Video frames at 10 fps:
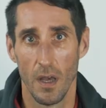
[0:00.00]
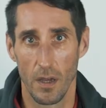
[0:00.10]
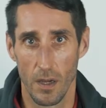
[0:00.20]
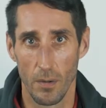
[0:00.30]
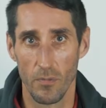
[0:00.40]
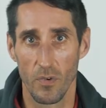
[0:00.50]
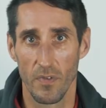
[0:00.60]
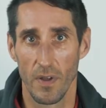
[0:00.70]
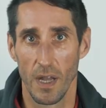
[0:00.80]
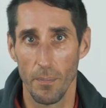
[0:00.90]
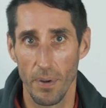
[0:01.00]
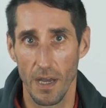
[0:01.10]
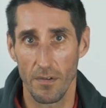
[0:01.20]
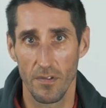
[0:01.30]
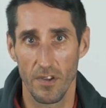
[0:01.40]
It comes with an
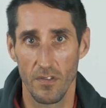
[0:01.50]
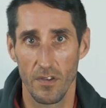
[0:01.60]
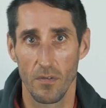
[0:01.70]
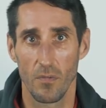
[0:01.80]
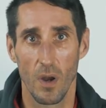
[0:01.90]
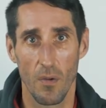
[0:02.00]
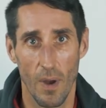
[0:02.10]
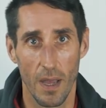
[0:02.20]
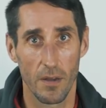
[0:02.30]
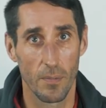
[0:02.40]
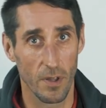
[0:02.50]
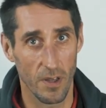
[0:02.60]
impact resistant rewindable